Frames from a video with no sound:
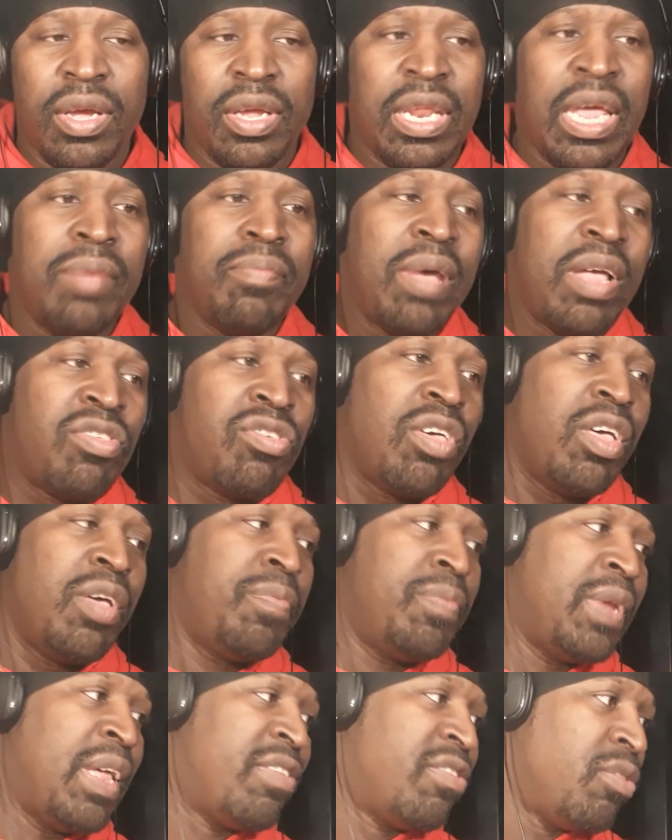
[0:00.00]
It ain't my
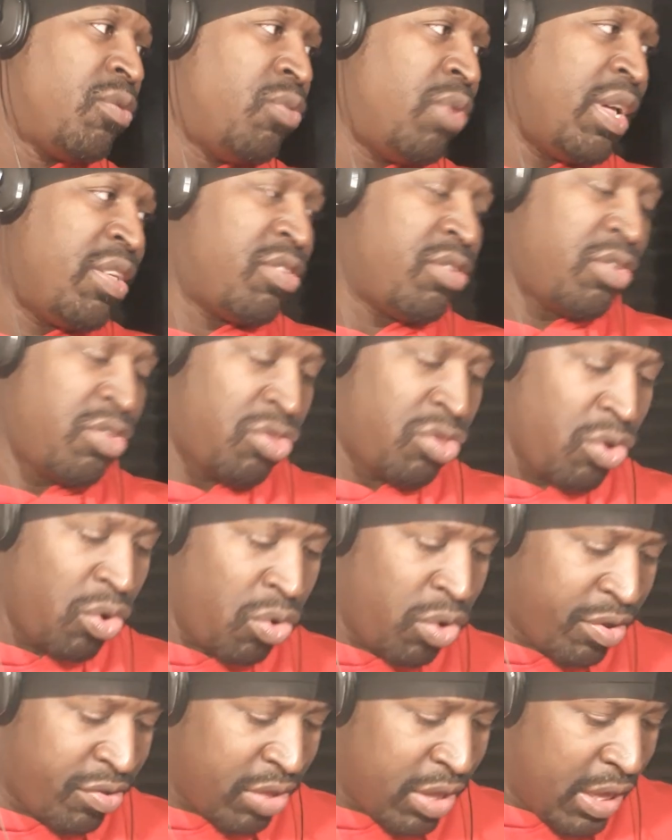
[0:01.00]
judgment that's in question, it's
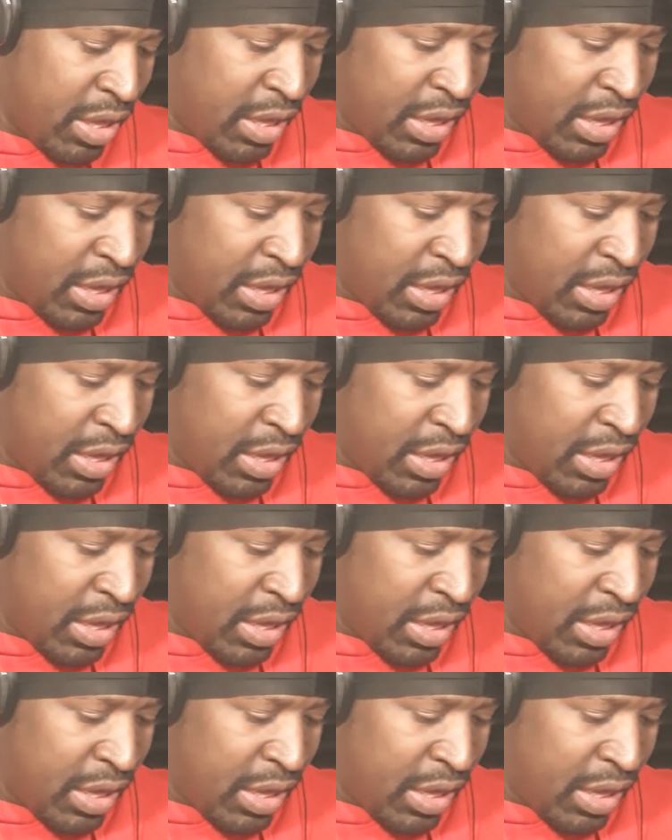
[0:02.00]
yours.